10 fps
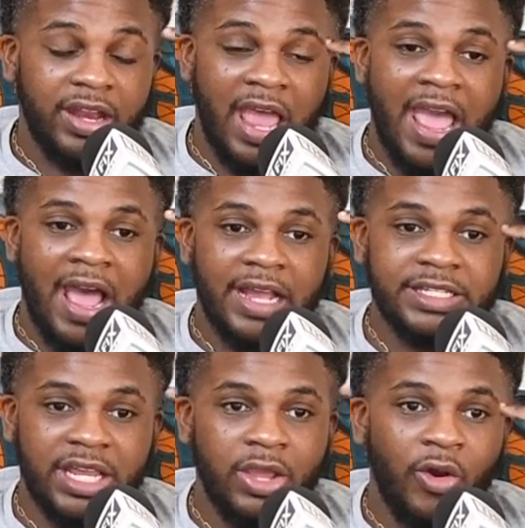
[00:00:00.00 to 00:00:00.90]
I had
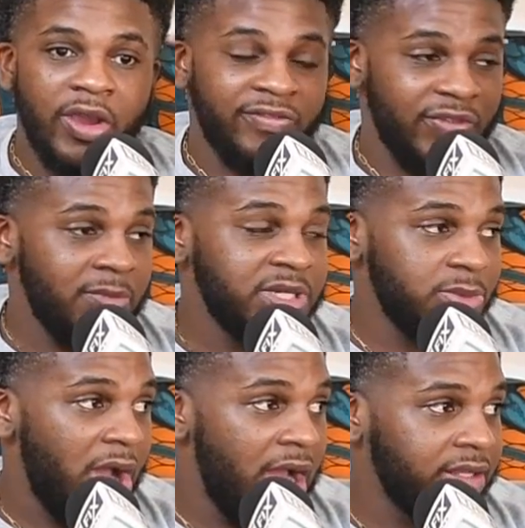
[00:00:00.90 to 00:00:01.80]
say, yo, if them
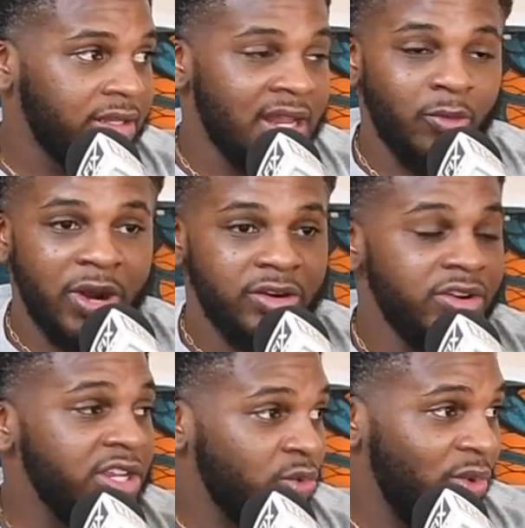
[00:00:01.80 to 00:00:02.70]
smart, them would have do
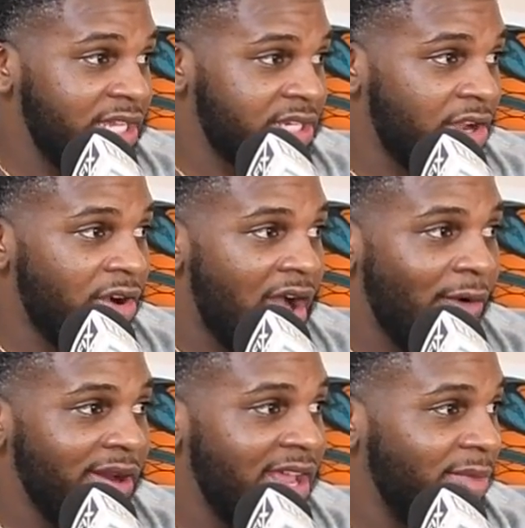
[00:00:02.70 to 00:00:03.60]
this weeks ago. Or
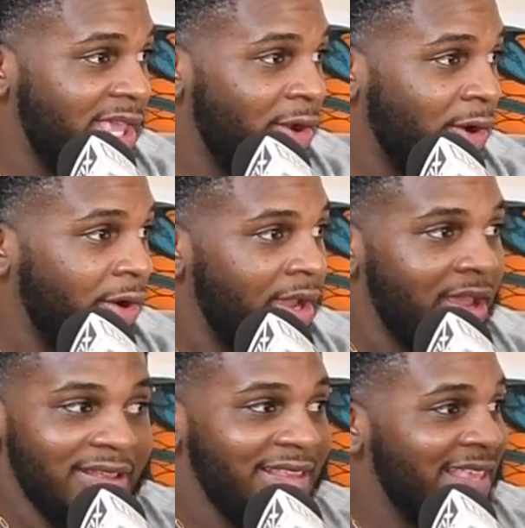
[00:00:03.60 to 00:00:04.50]
when them here,
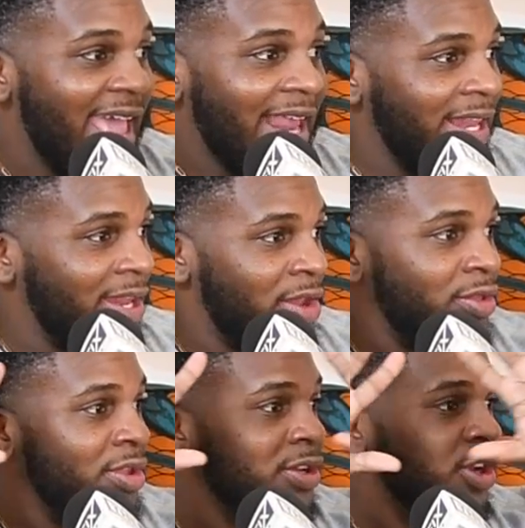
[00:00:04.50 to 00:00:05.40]
yeah,
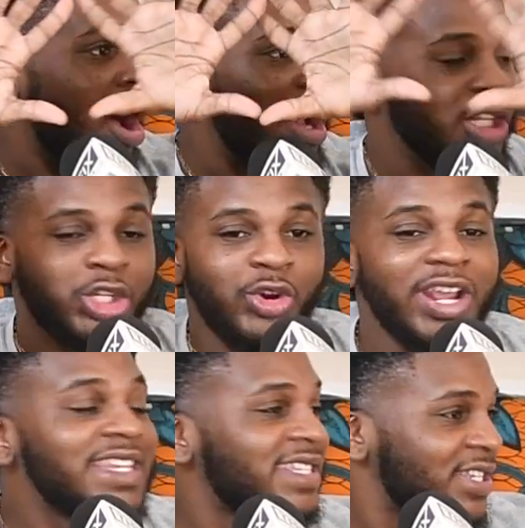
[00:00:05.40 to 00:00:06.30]
the all
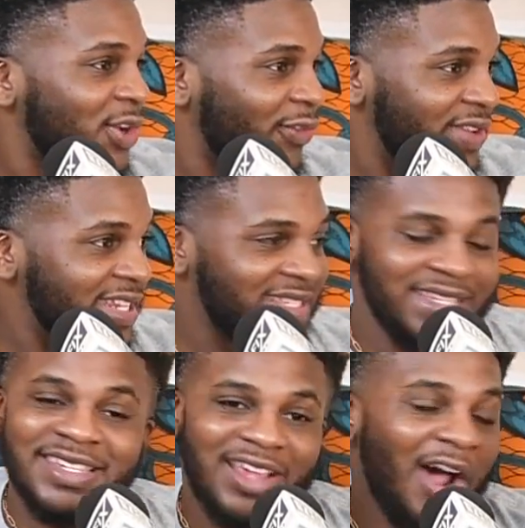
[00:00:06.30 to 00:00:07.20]
traces of this
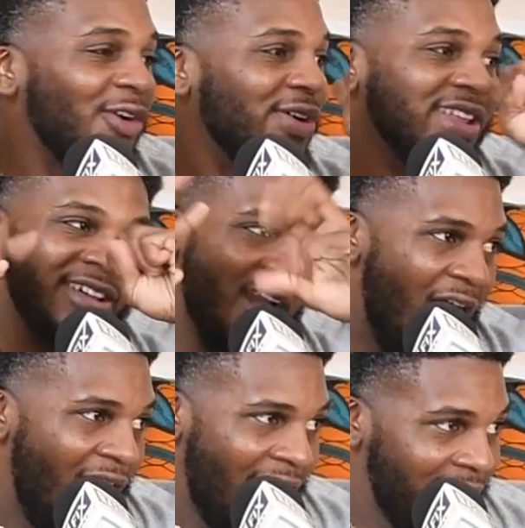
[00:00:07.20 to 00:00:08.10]
is already
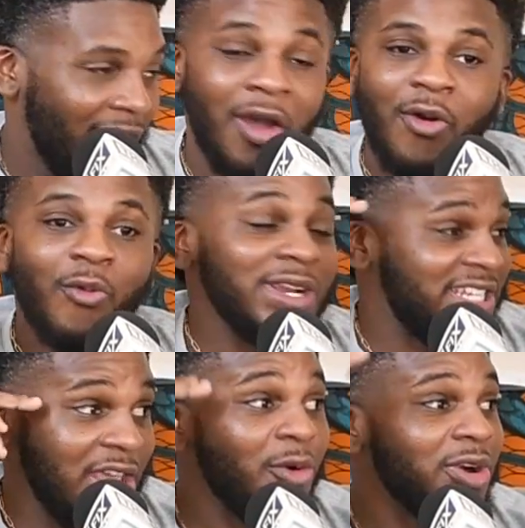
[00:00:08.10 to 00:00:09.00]
gone,
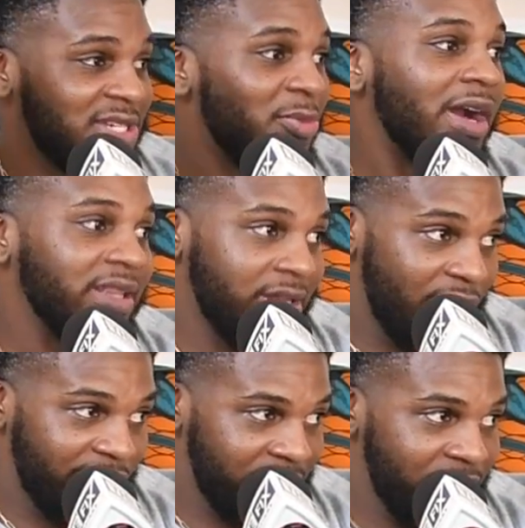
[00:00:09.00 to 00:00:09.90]
which they were smart
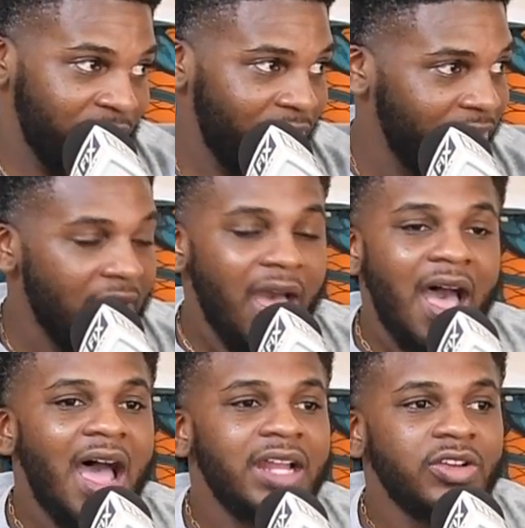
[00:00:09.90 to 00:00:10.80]
enough to do.
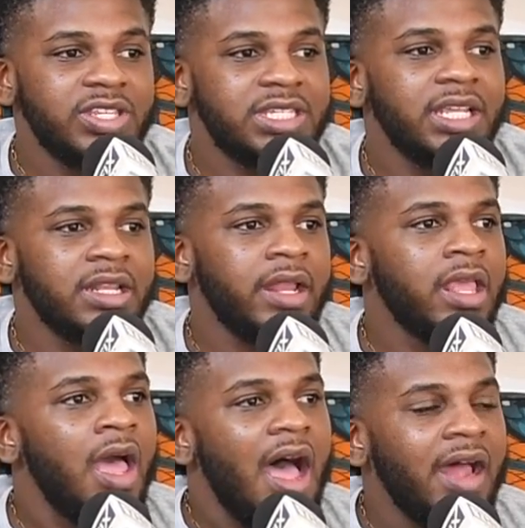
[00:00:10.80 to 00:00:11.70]
I just think that,
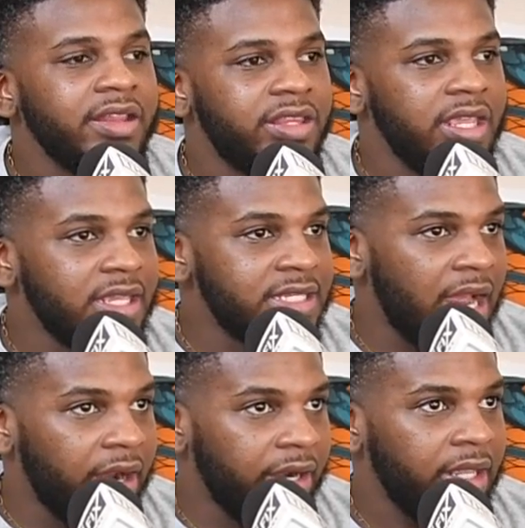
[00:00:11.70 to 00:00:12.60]
and the thing is,
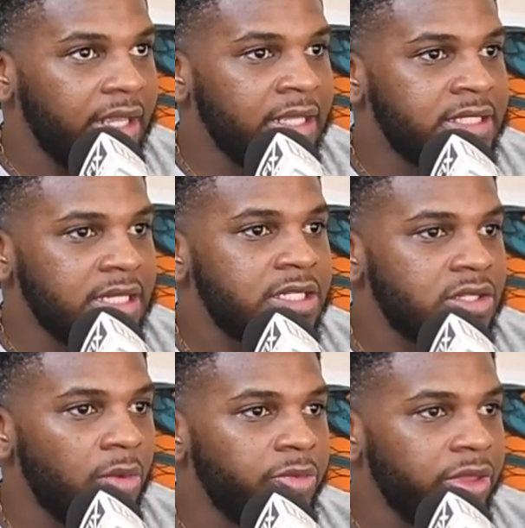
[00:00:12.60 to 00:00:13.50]
Ari, it's
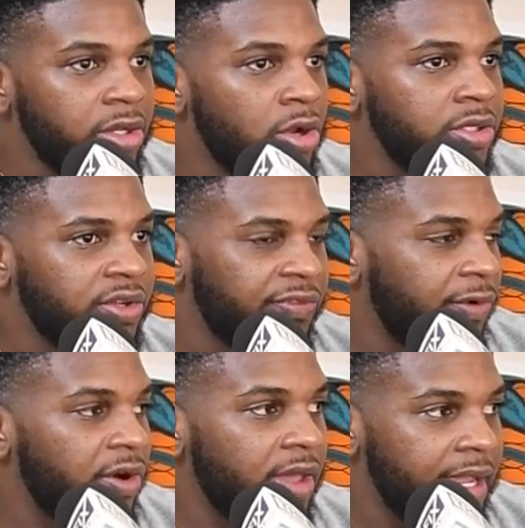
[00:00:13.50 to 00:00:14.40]
something done to
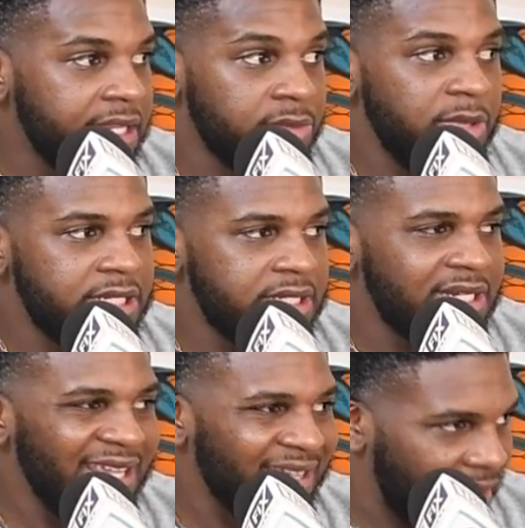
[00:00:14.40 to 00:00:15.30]
further his
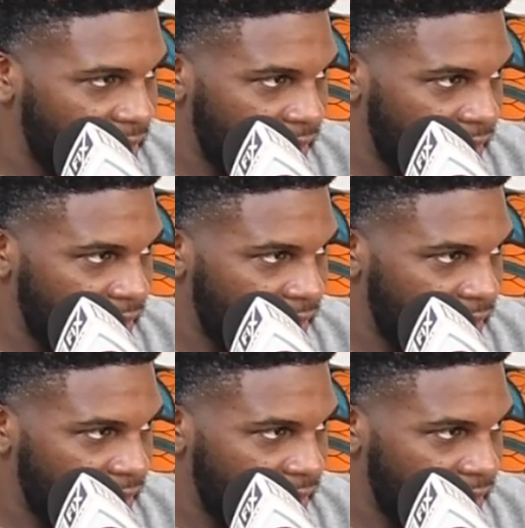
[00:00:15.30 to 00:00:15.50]
mystique.